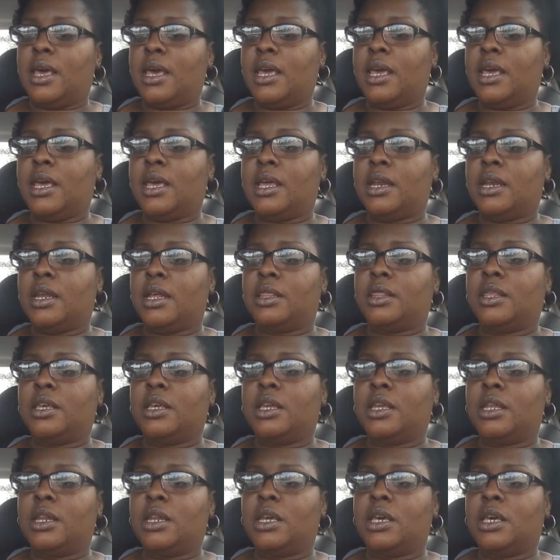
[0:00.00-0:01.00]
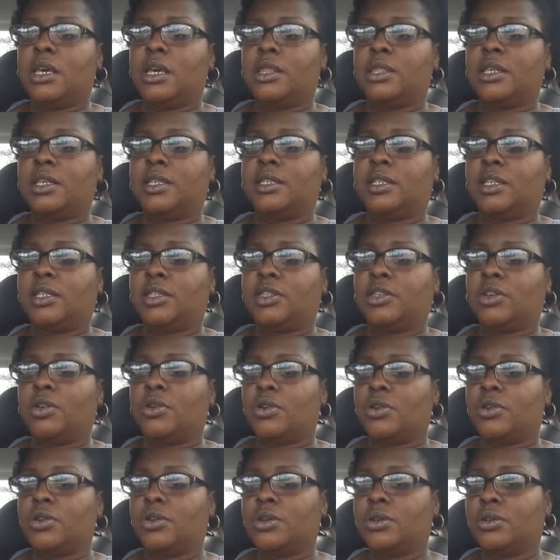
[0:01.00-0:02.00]
And then this is
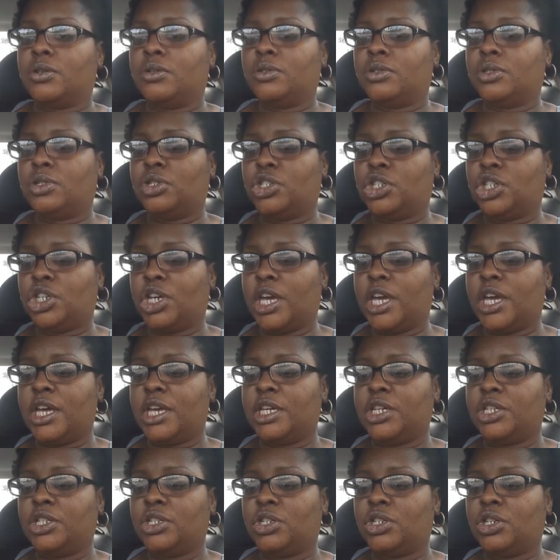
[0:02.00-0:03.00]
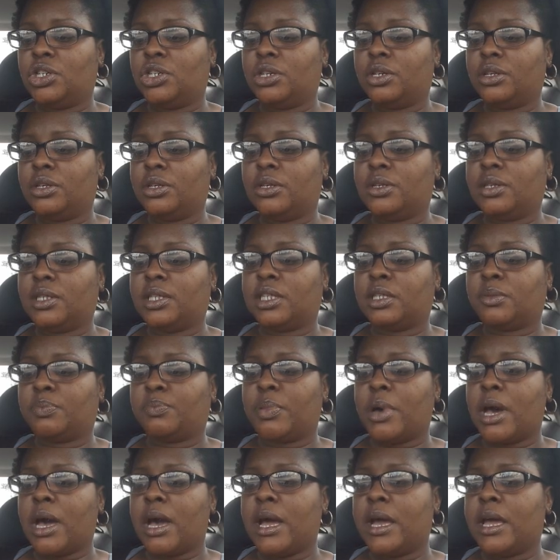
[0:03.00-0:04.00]
your change
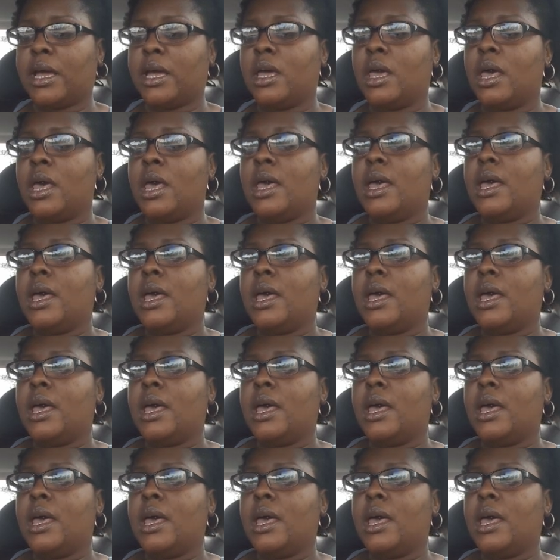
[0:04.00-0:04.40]
spot.